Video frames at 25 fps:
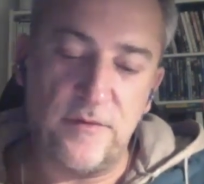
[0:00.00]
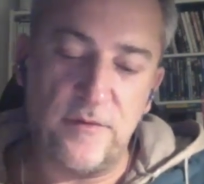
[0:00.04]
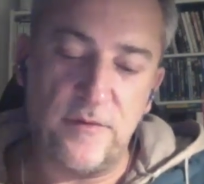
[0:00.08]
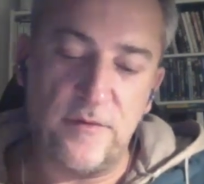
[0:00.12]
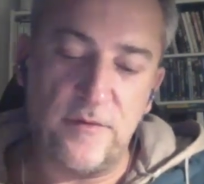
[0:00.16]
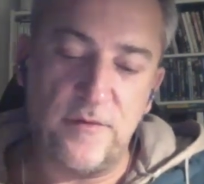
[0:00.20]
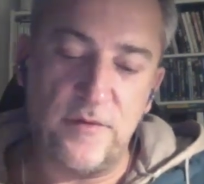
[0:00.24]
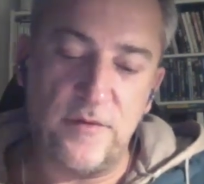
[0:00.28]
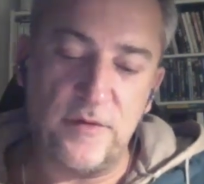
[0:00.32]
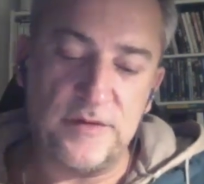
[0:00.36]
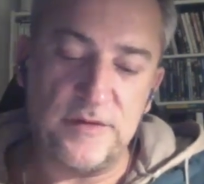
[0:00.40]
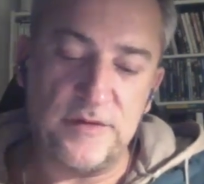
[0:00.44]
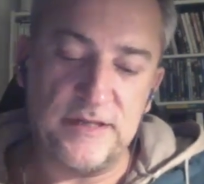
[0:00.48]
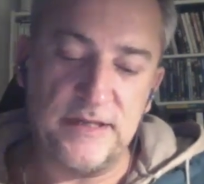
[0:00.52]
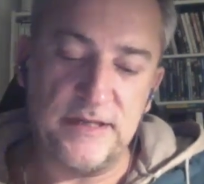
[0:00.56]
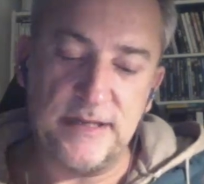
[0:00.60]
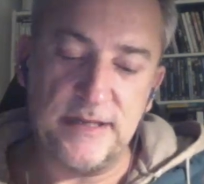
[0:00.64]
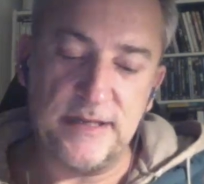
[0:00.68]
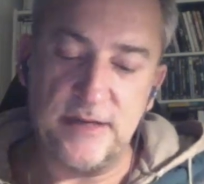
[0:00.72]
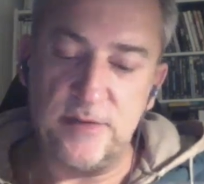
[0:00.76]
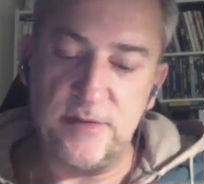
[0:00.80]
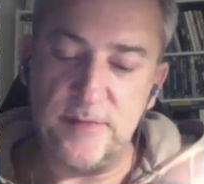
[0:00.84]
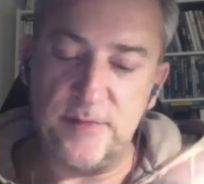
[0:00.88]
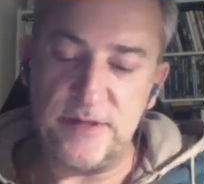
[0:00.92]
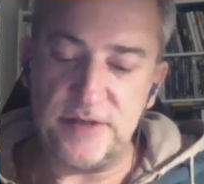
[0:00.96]
30
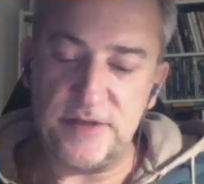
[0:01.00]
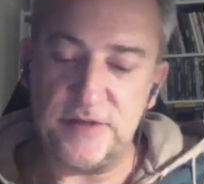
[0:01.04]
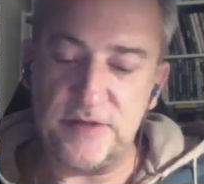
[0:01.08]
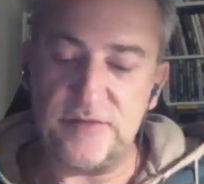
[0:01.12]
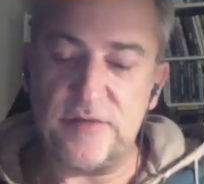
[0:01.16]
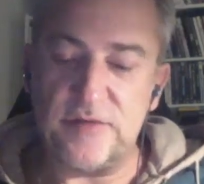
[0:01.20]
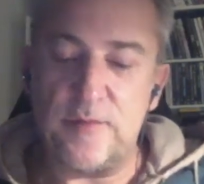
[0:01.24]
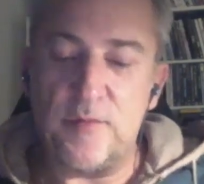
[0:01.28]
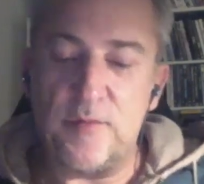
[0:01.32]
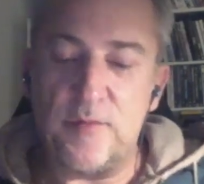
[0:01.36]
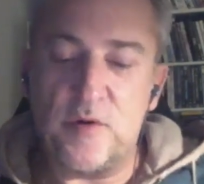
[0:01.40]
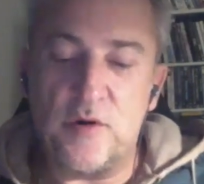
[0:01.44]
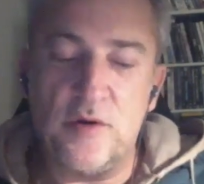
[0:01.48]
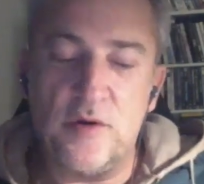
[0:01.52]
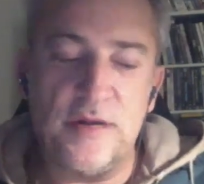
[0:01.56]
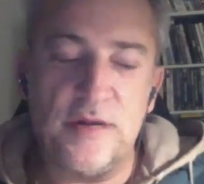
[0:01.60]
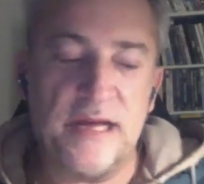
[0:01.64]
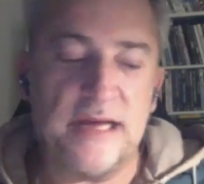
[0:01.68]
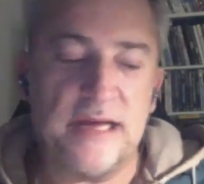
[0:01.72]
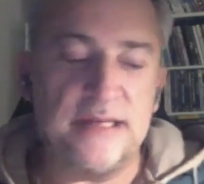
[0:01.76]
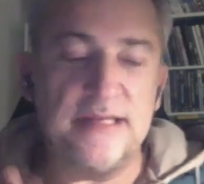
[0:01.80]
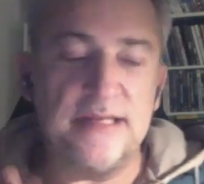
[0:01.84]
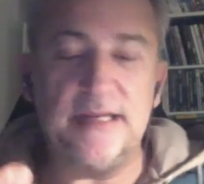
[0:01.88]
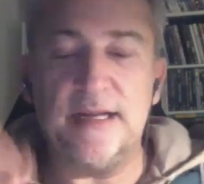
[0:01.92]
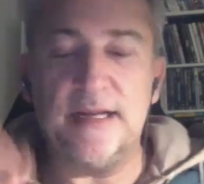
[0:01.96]
kilometers from
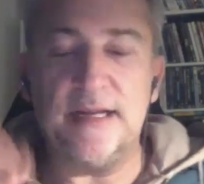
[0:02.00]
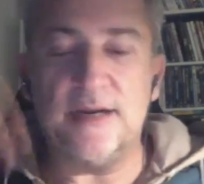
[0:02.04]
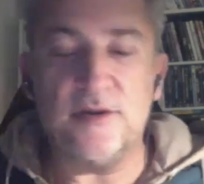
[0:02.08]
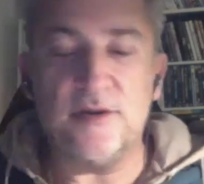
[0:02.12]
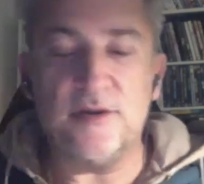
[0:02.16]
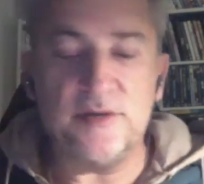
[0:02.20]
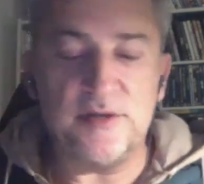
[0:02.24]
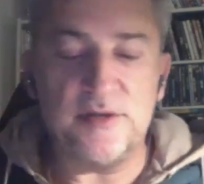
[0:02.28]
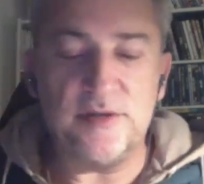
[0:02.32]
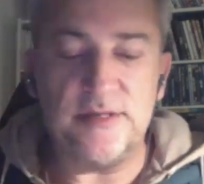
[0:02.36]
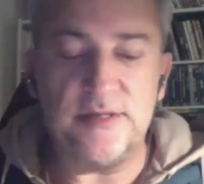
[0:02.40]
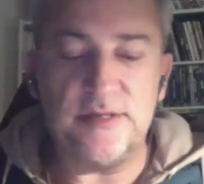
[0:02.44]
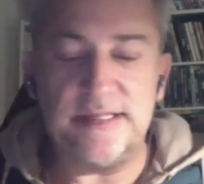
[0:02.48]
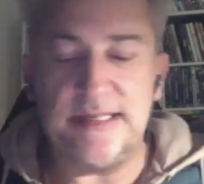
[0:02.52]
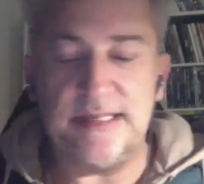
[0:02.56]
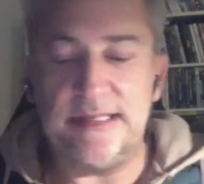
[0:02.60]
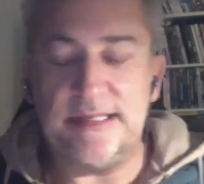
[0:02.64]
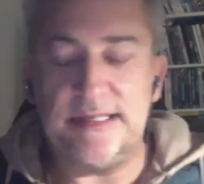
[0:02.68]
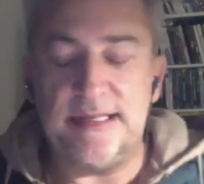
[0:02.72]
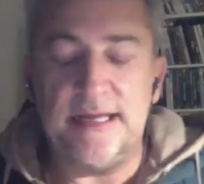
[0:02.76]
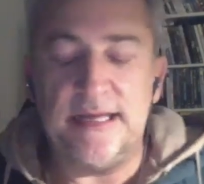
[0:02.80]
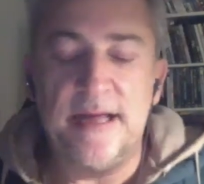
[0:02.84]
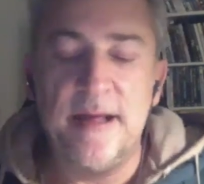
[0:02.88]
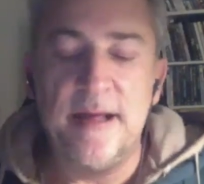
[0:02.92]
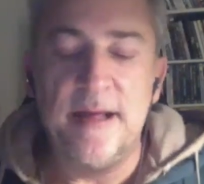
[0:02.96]
Cognac in another city.